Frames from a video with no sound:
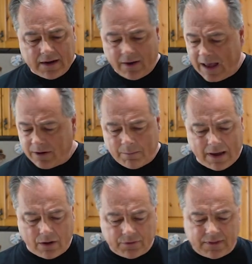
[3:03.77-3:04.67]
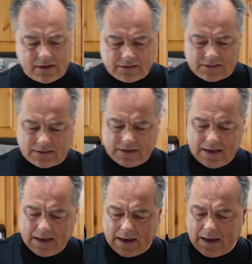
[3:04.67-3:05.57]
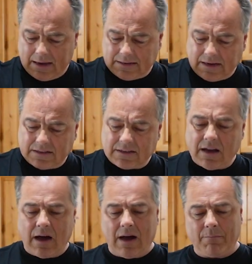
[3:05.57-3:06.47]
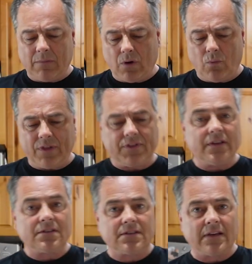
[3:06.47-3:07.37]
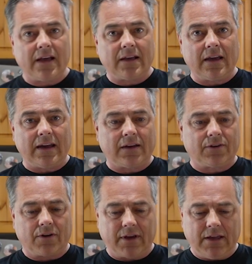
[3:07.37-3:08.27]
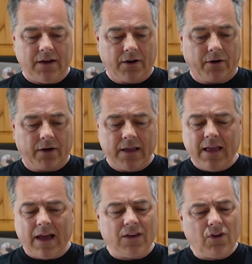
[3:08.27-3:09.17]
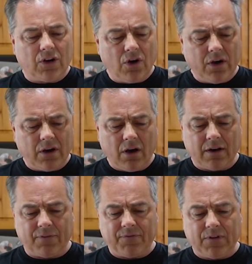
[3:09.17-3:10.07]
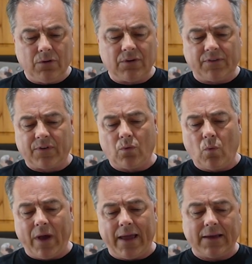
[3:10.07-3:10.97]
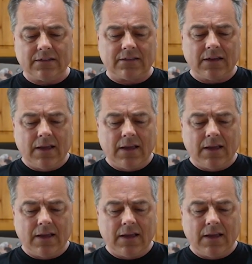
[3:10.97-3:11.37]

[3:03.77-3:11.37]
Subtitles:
Now, how to mount this, it does come with this connector here. You can hook it on a few different ways.